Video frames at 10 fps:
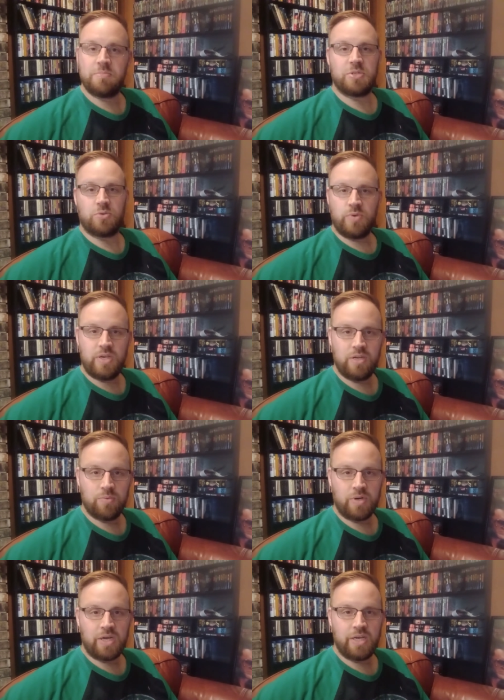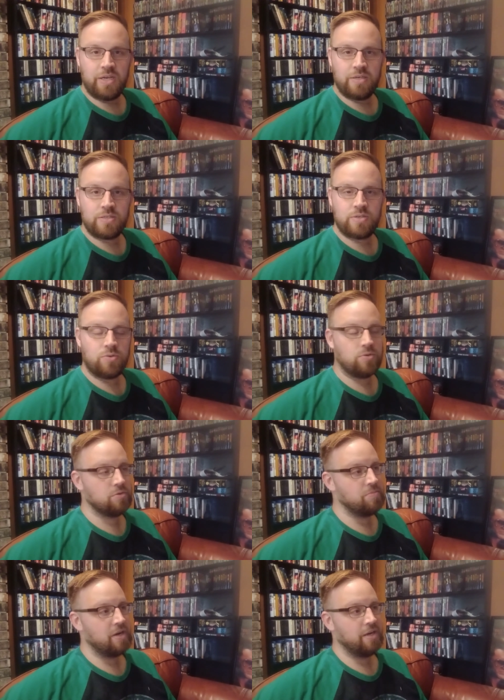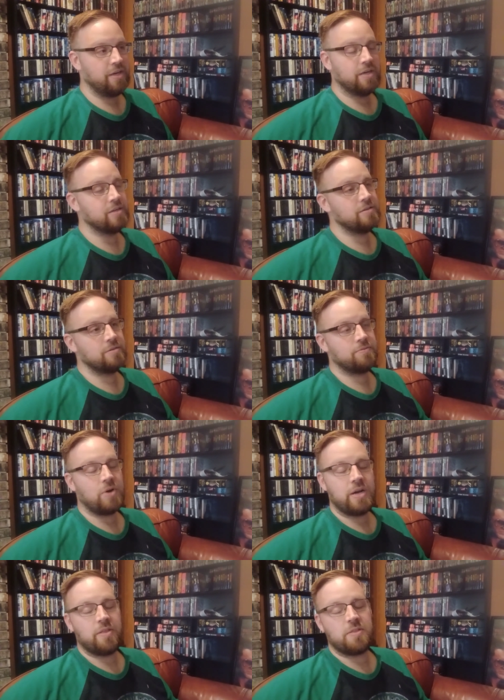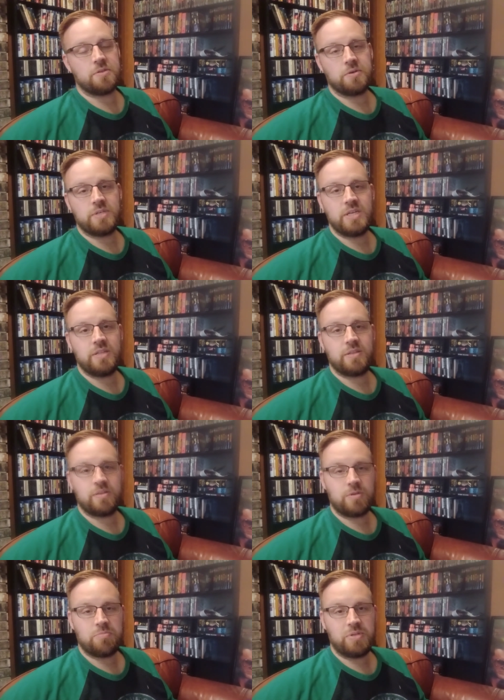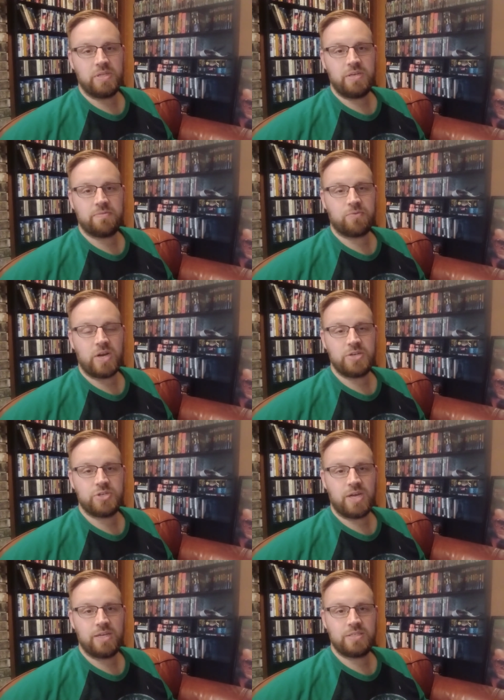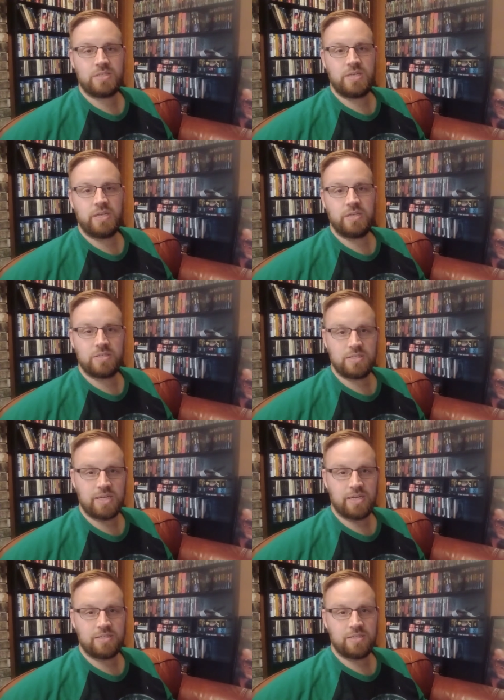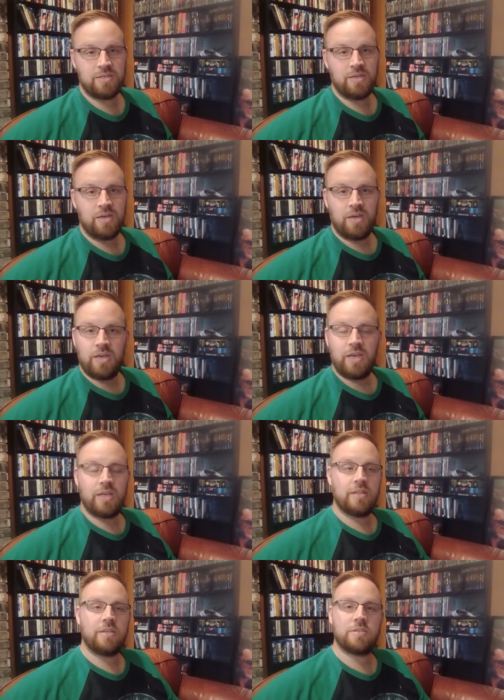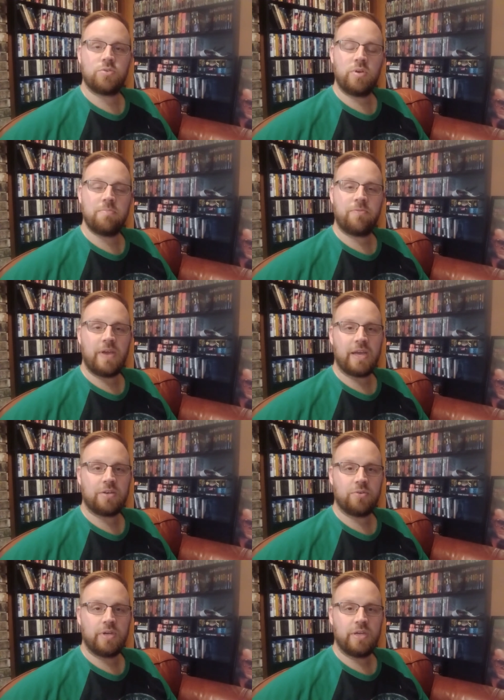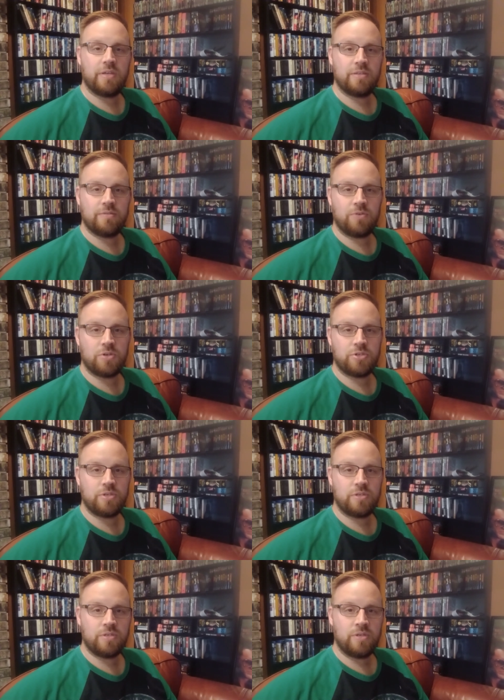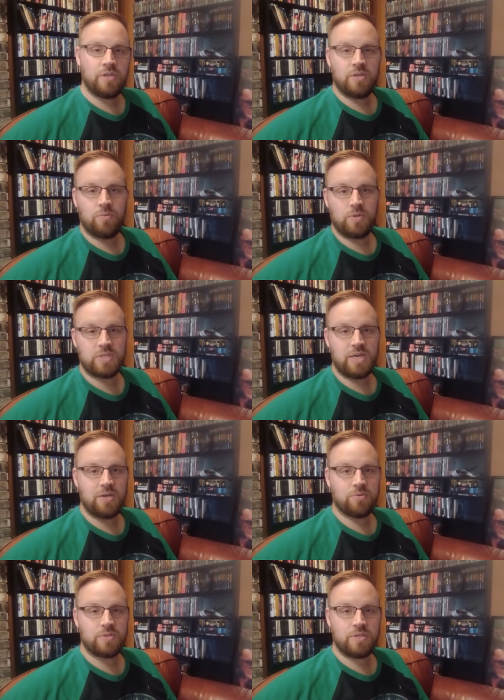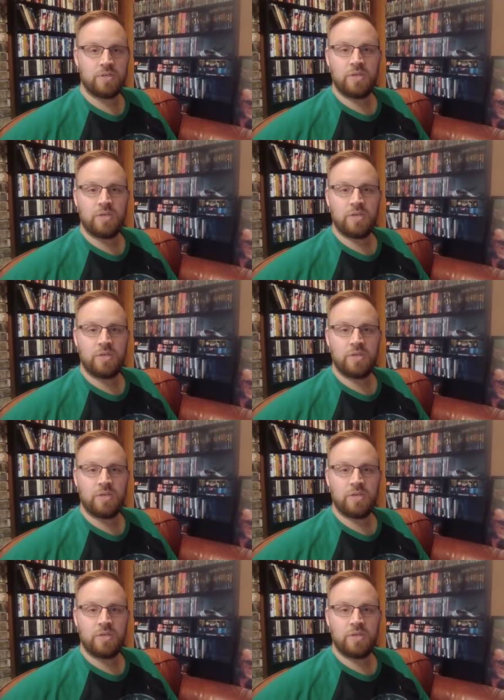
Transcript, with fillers: between when I had sold my Friday the 13th complete franchise tin set and the Scream Factory version was announced.